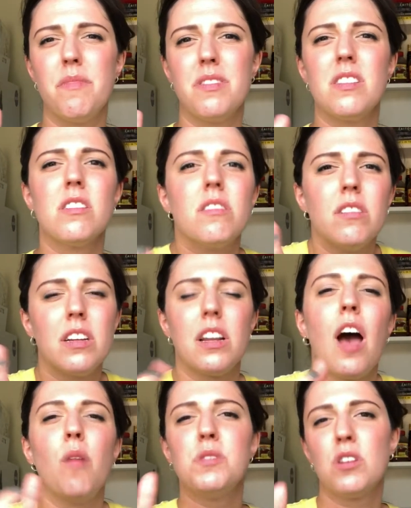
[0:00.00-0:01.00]
it
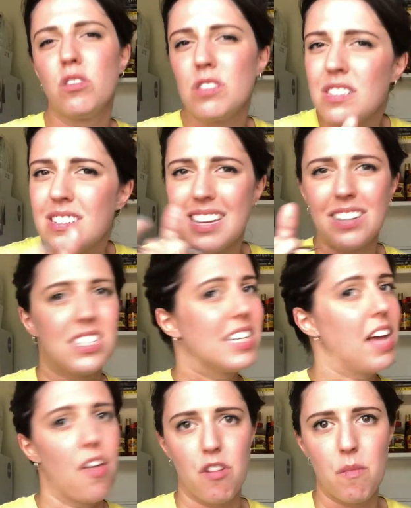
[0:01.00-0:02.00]
helps it all stick
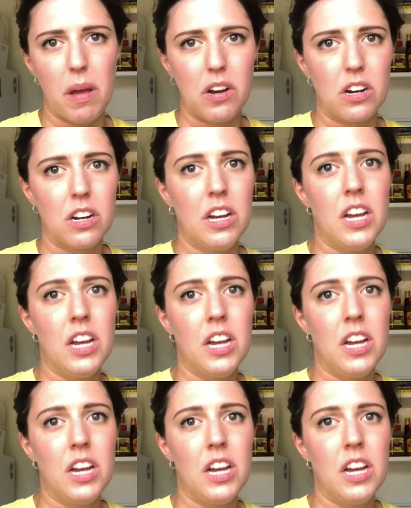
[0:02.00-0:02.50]
together better.